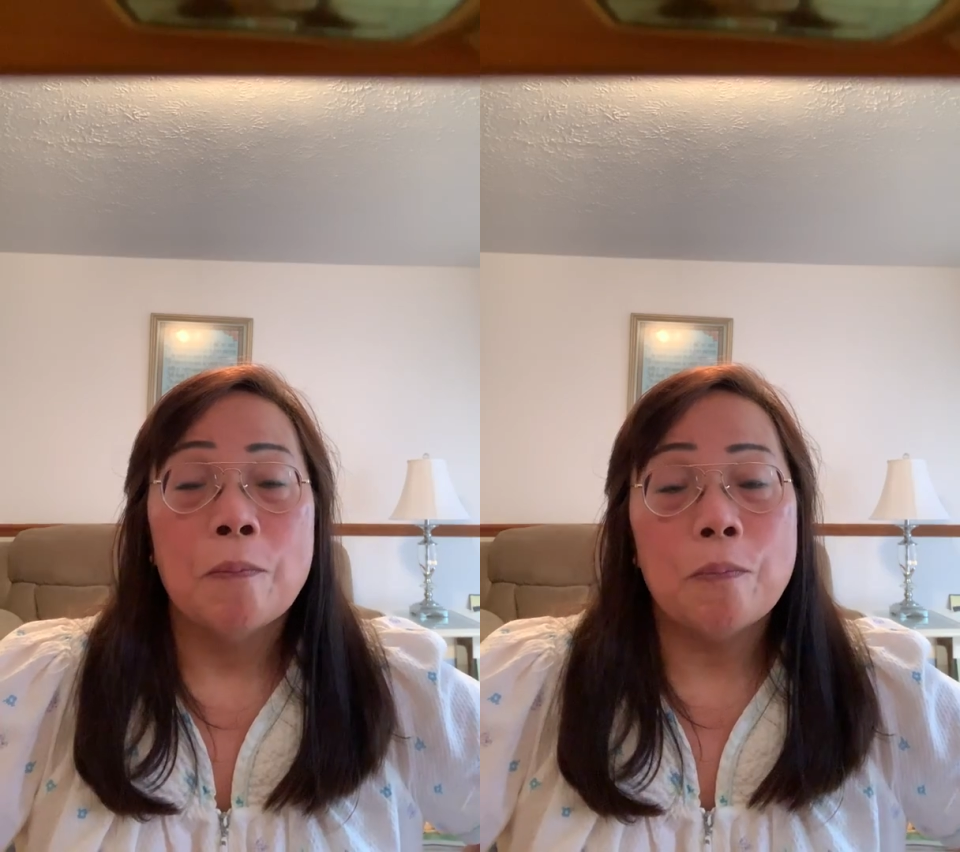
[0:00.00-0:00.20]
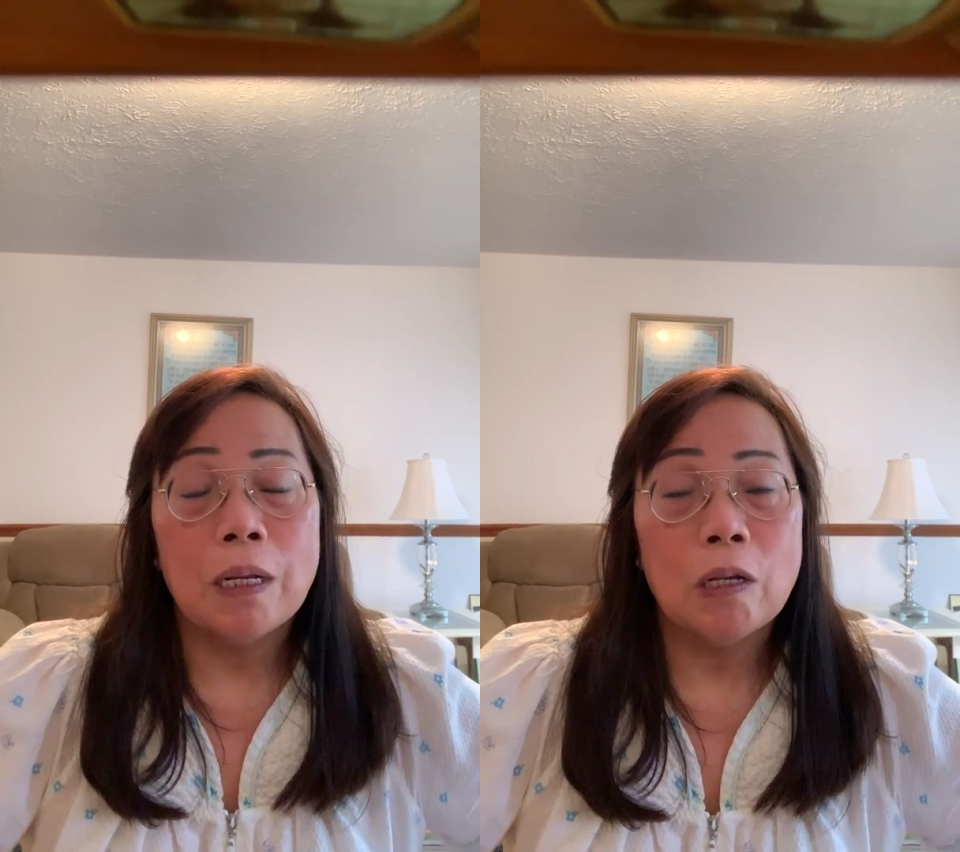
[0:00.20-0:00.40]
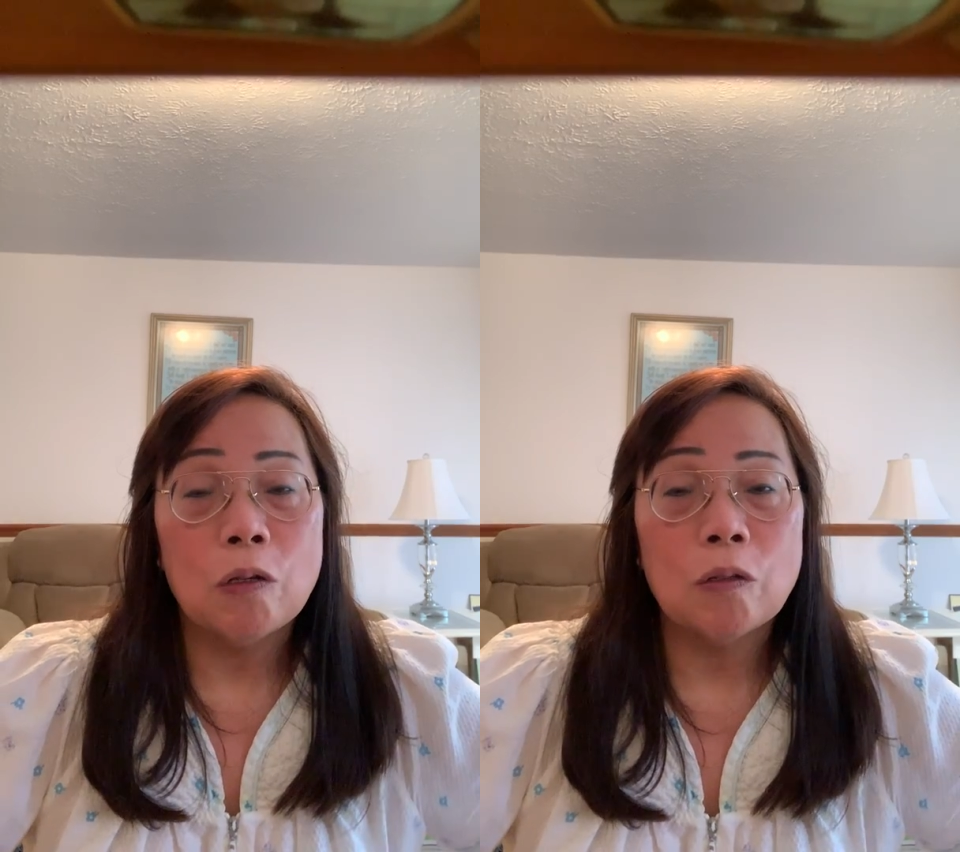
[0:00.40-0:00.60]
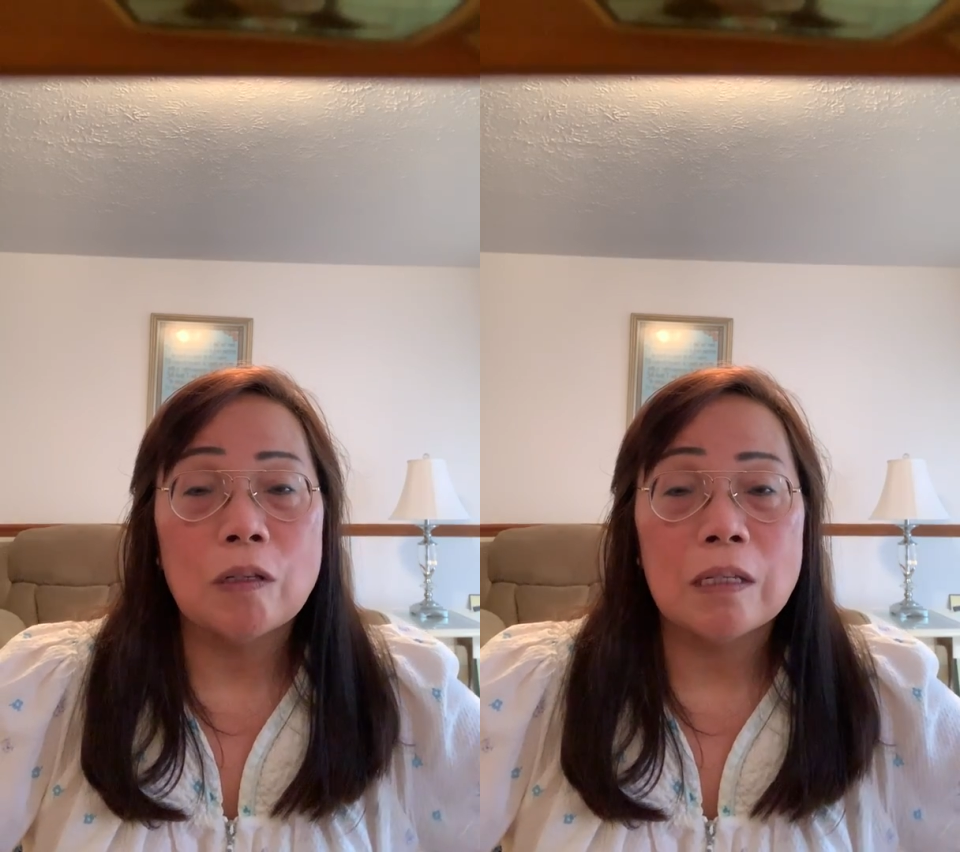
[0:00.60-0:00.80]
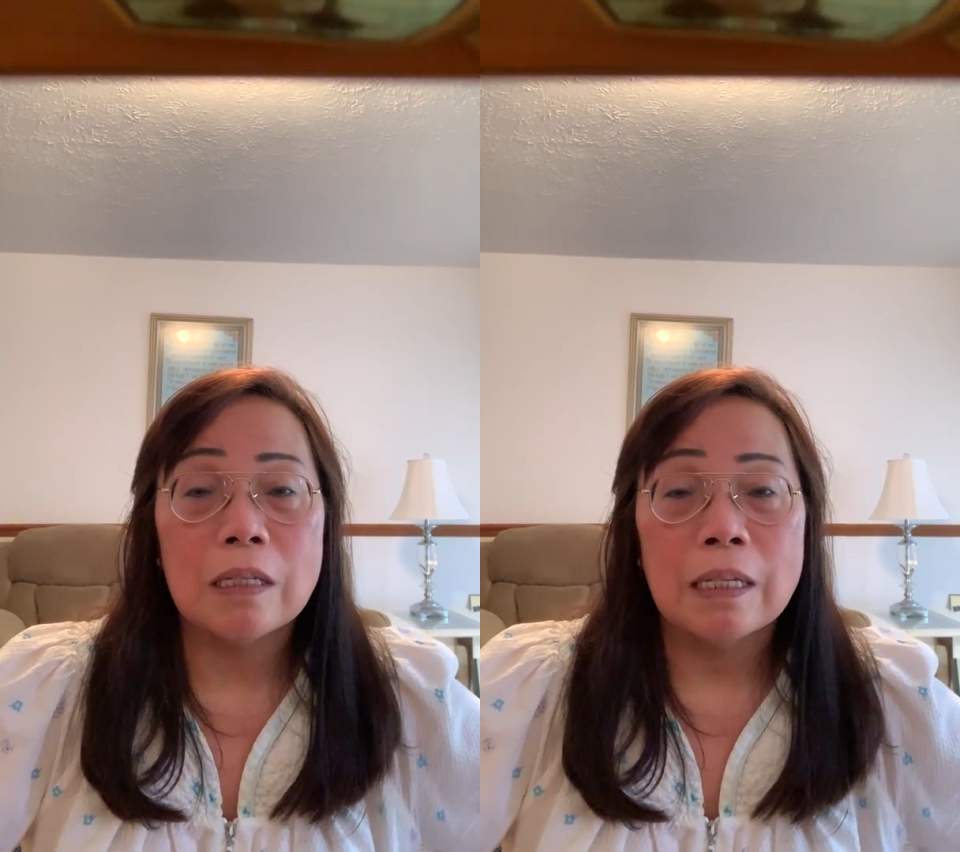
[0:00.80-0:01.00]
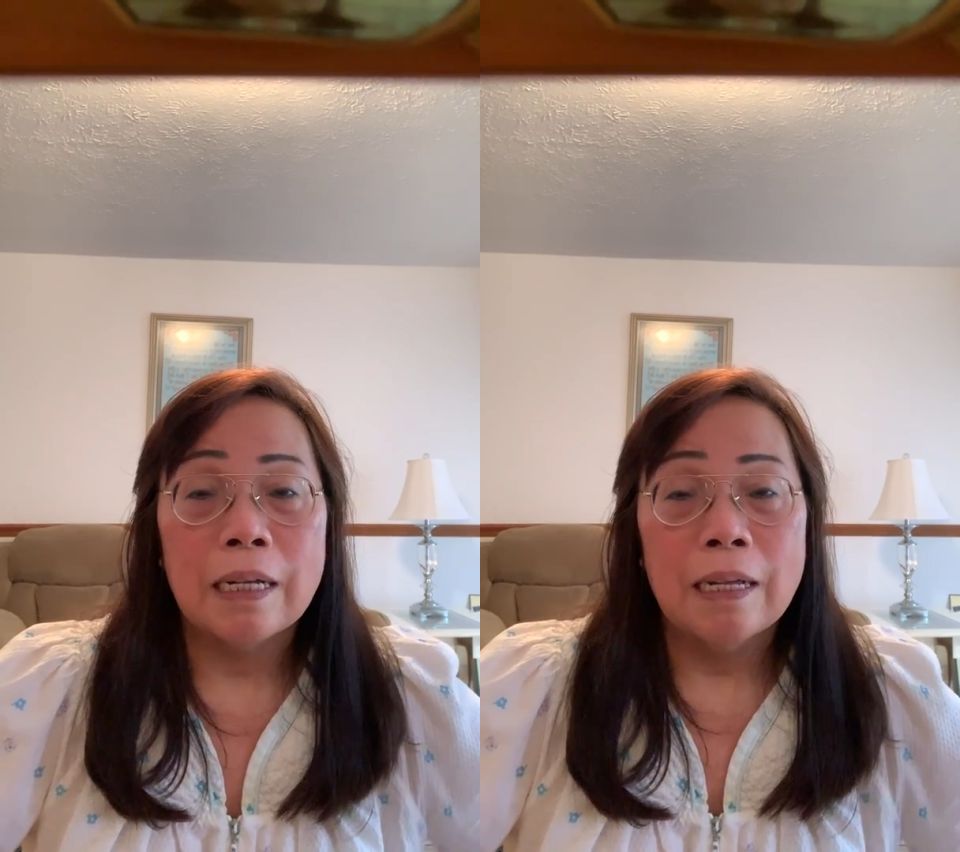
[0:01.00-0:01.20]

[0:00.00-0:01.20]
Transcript: millions